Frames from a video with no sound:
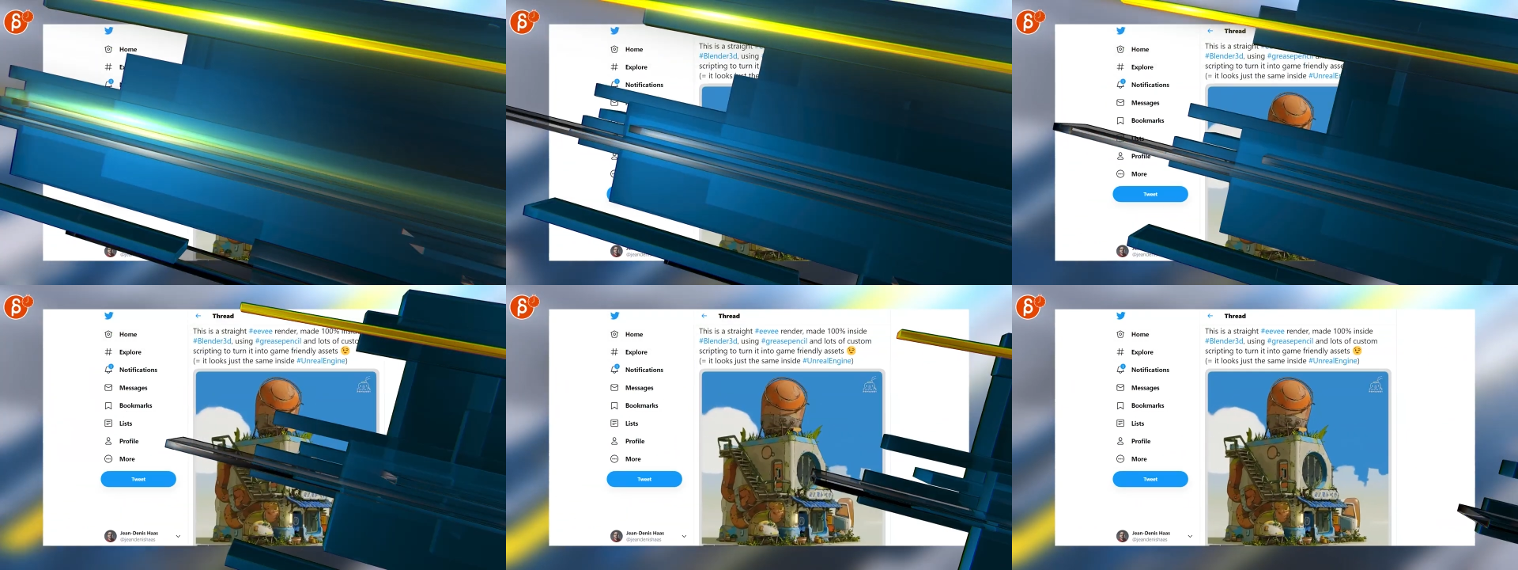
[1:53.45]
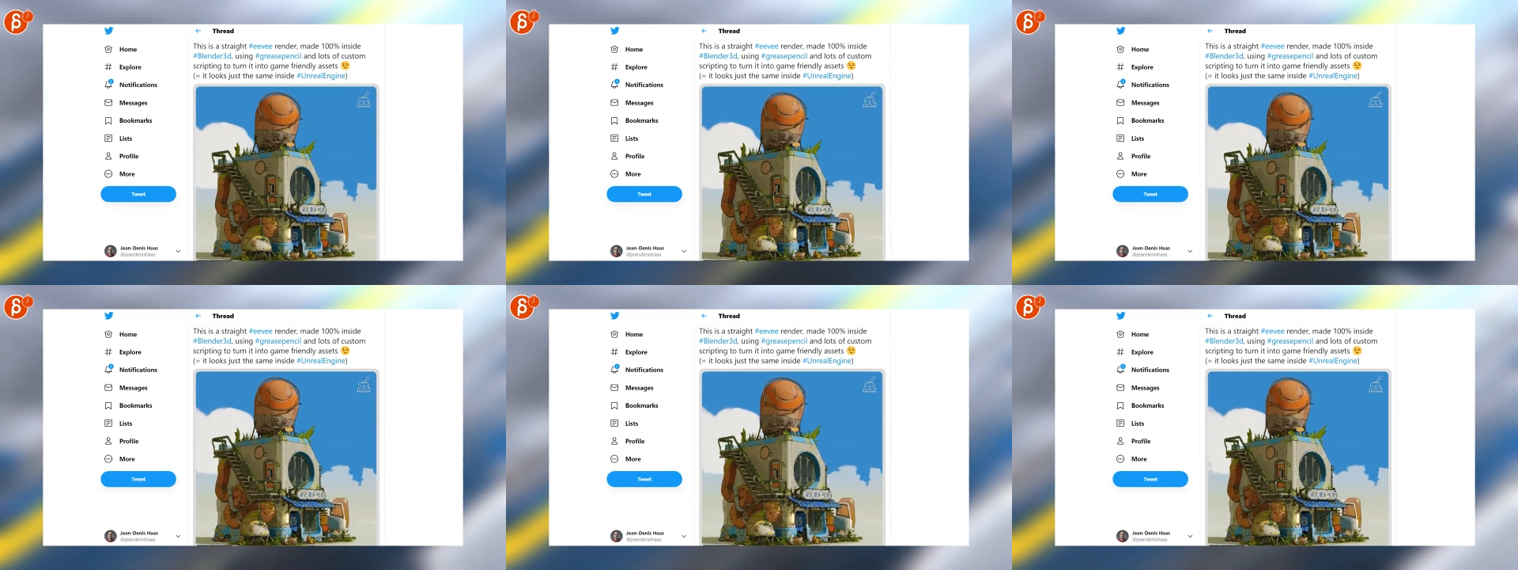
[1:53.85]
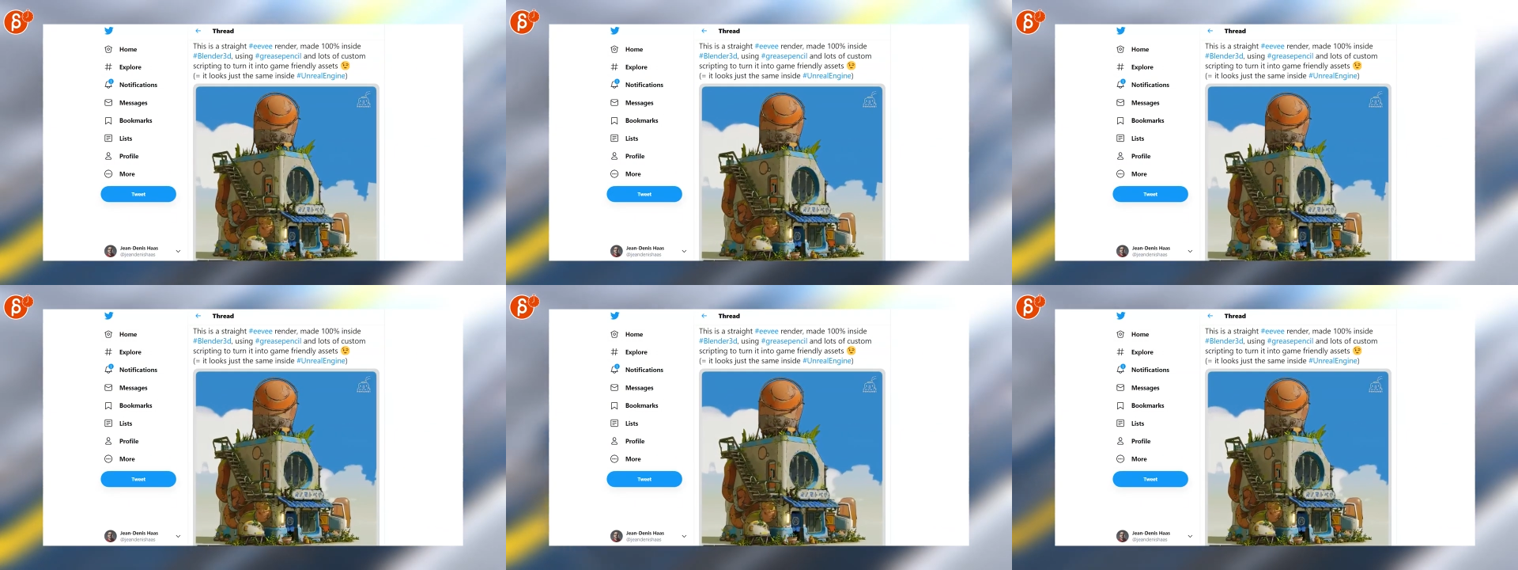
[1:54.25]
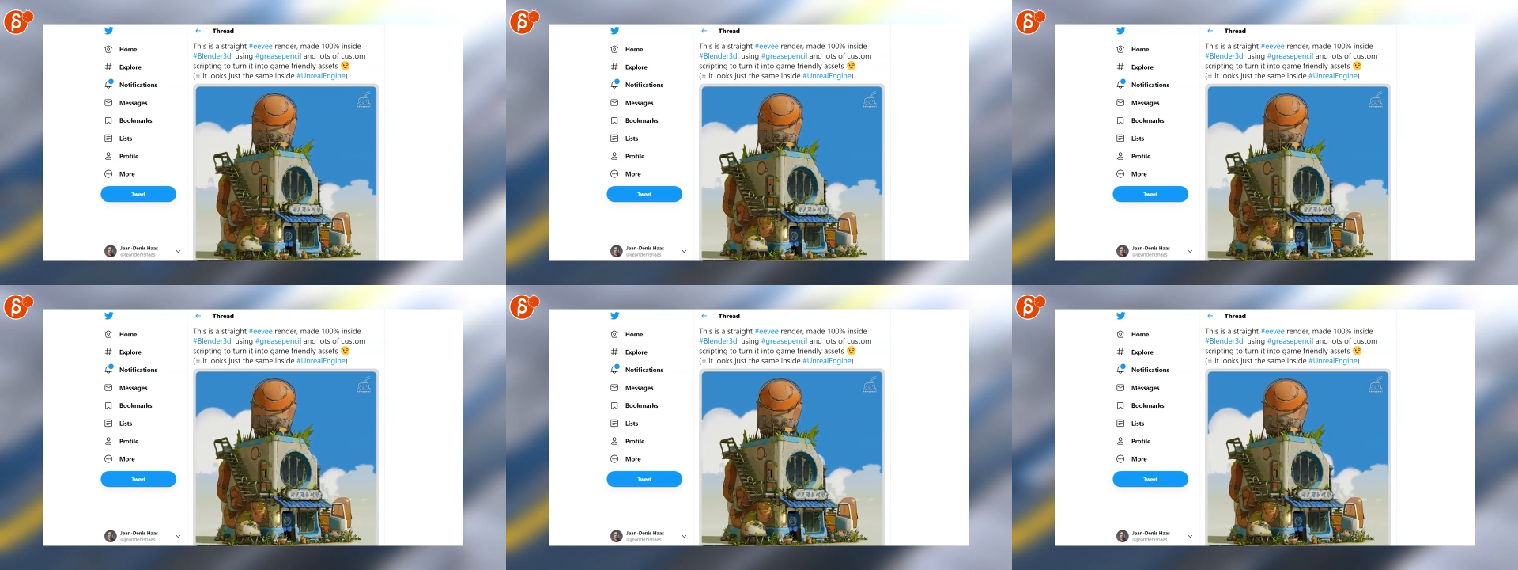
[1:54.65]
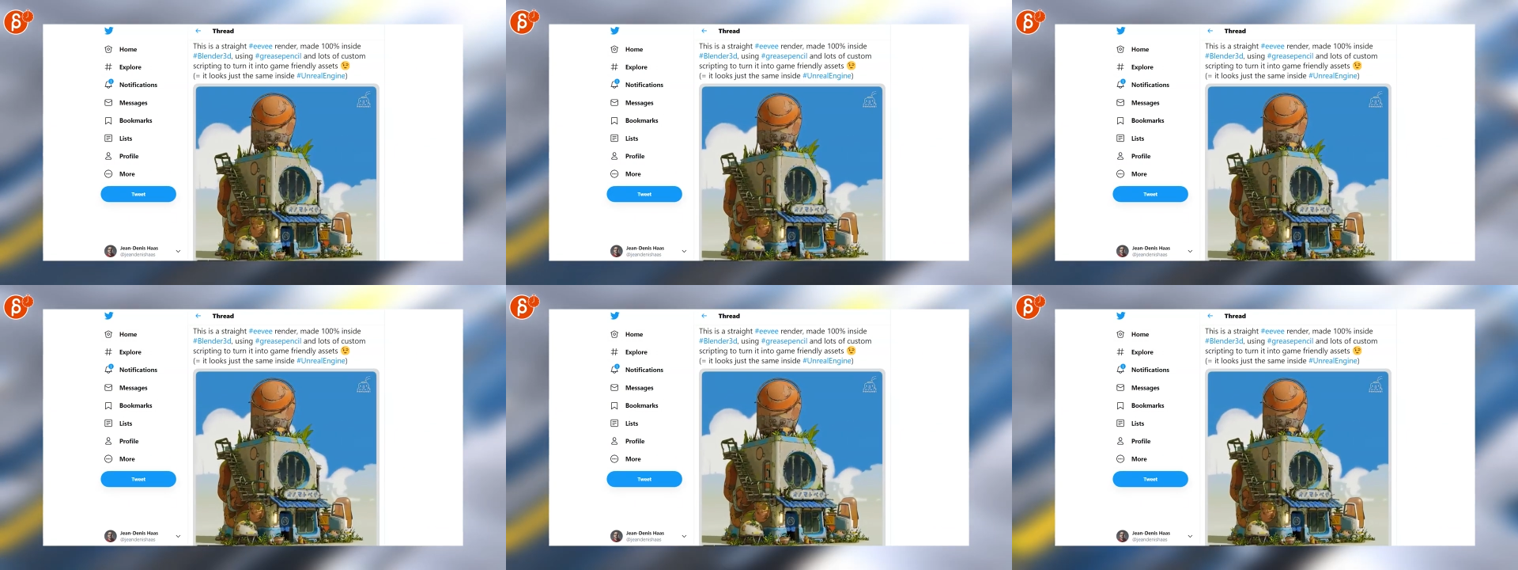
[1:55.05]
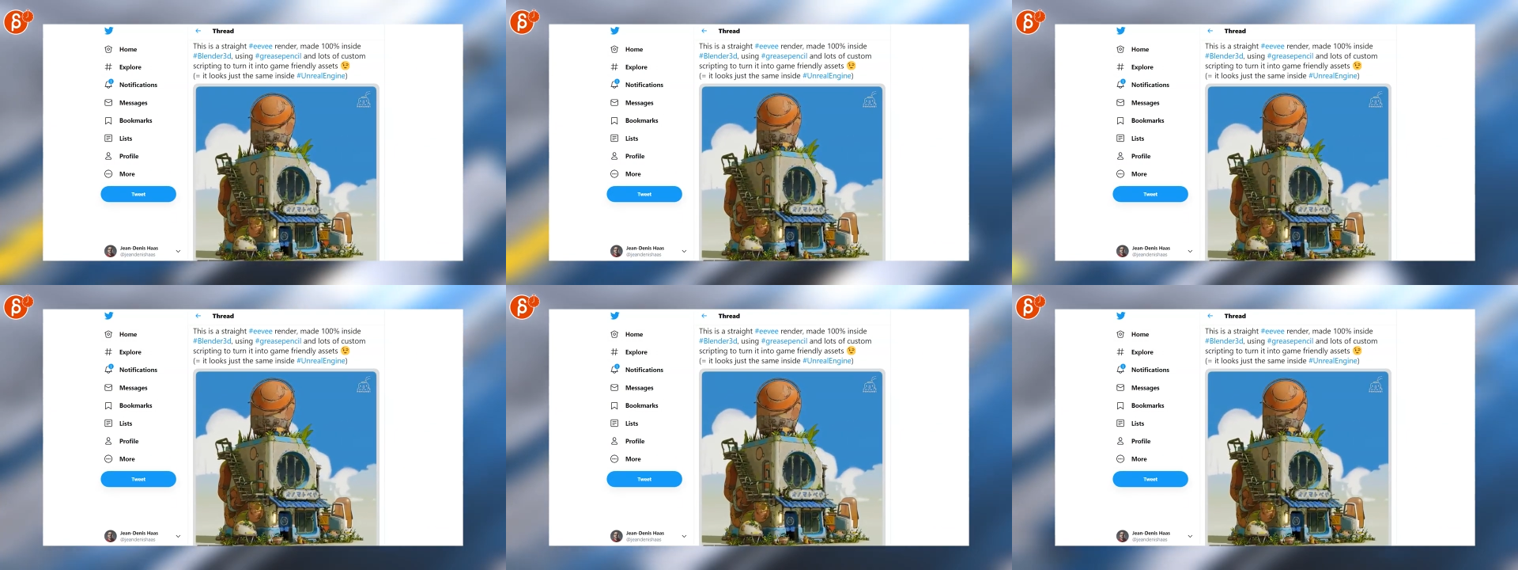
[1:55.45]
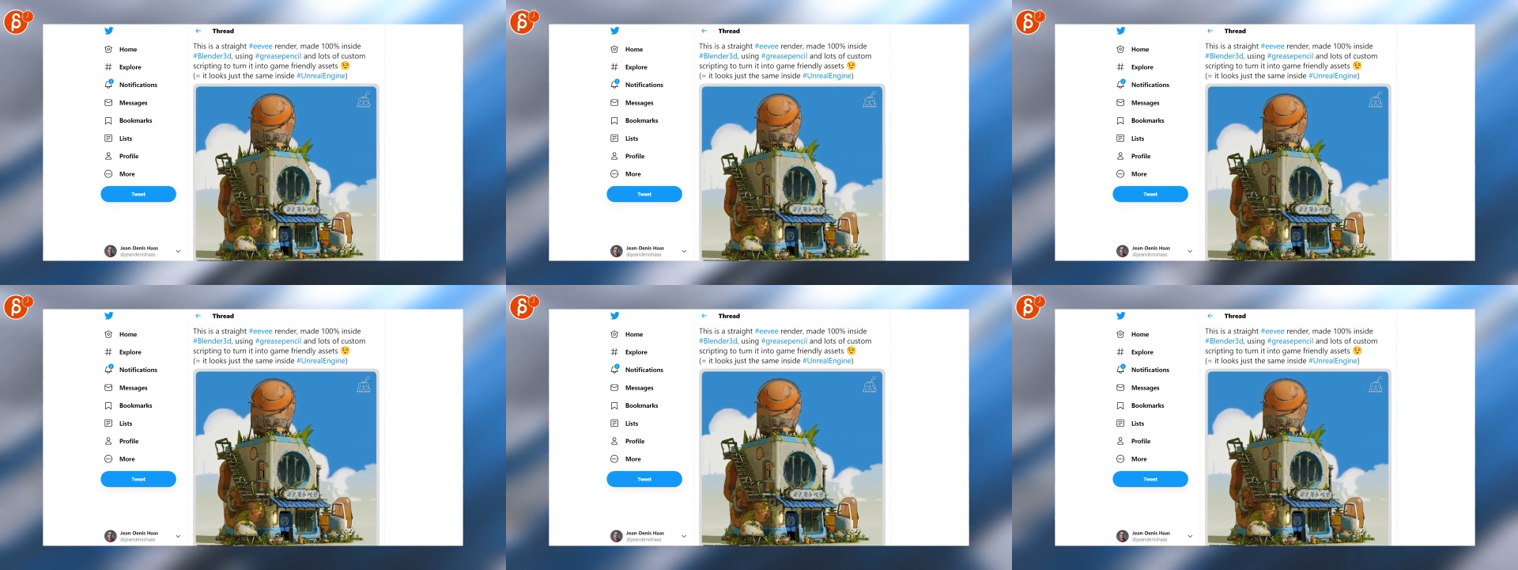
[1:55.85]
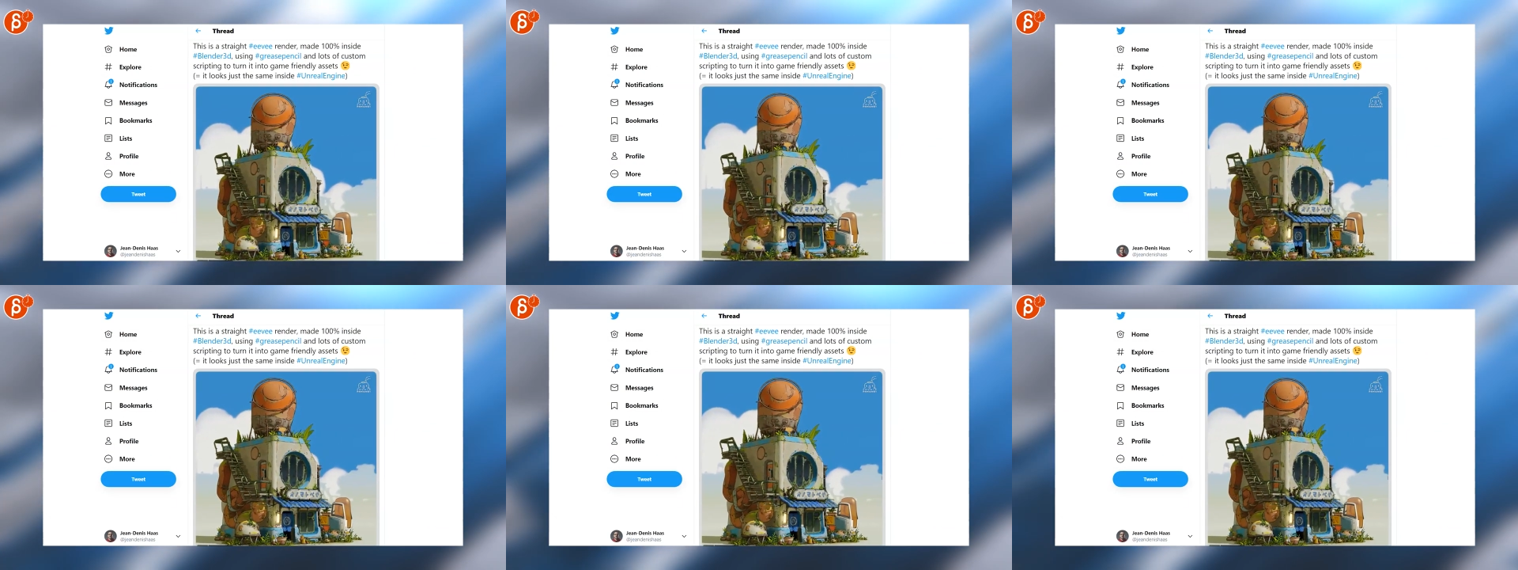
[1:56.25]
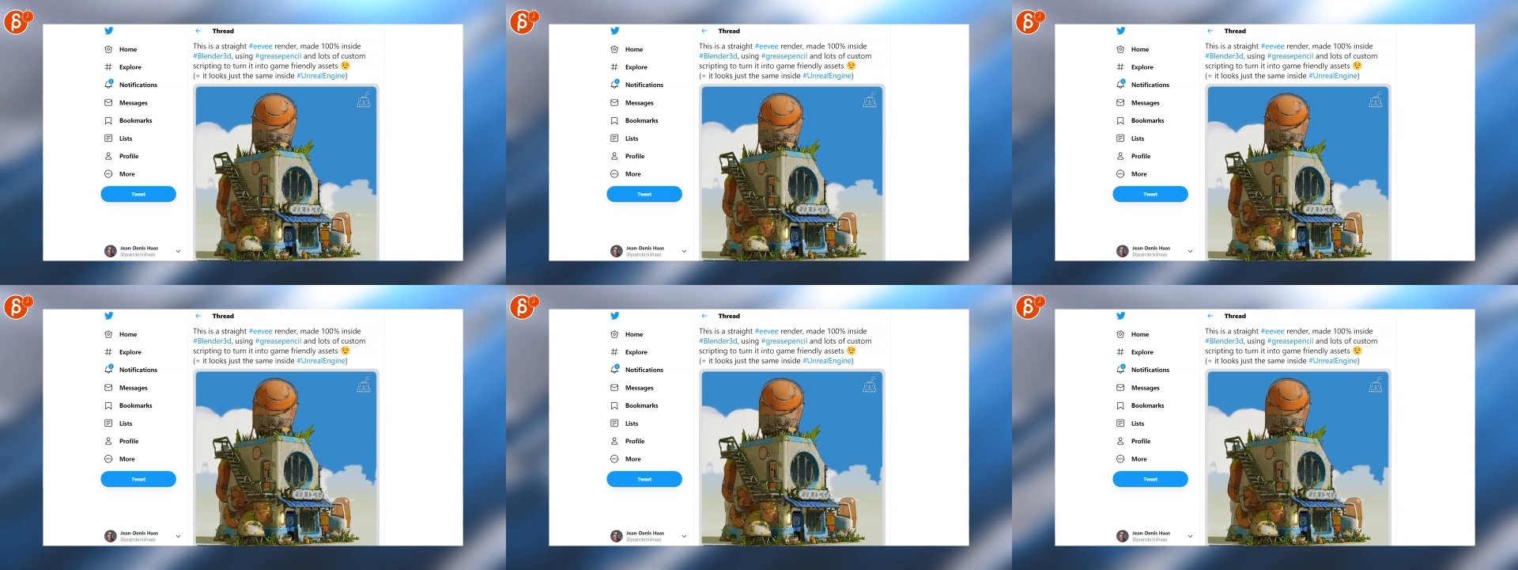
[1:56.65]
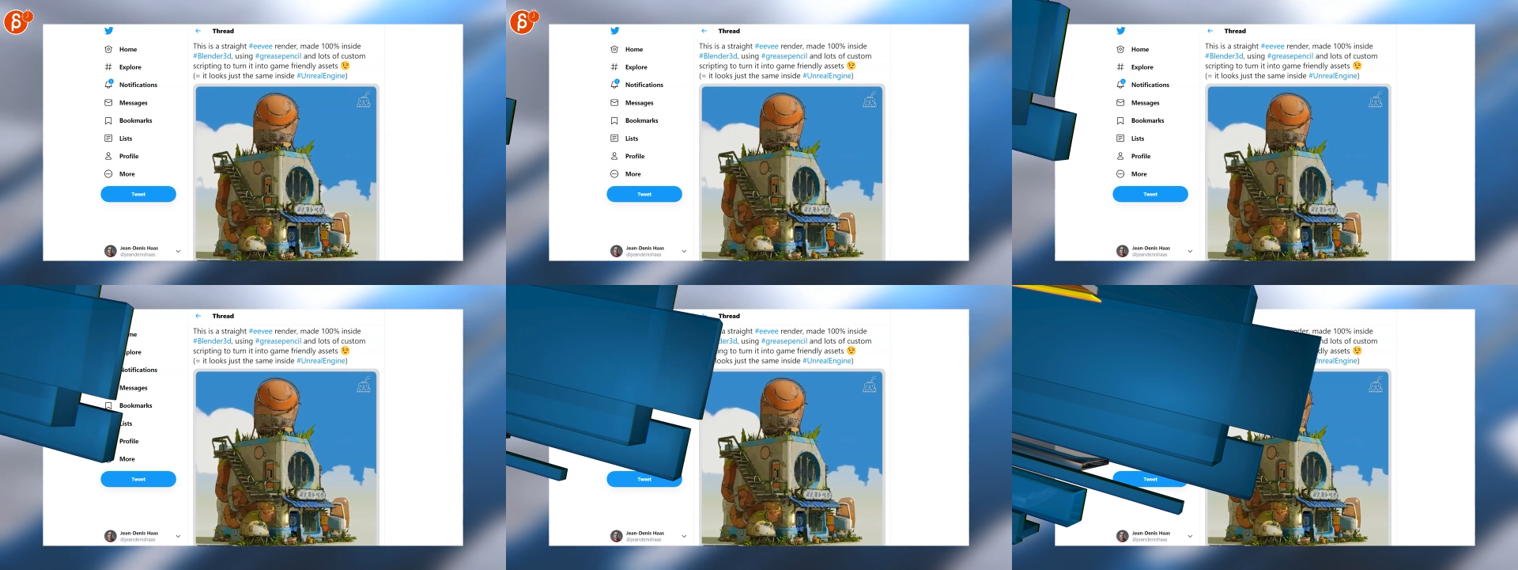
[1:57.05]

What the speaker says: No face is visible, so there are no lips to read.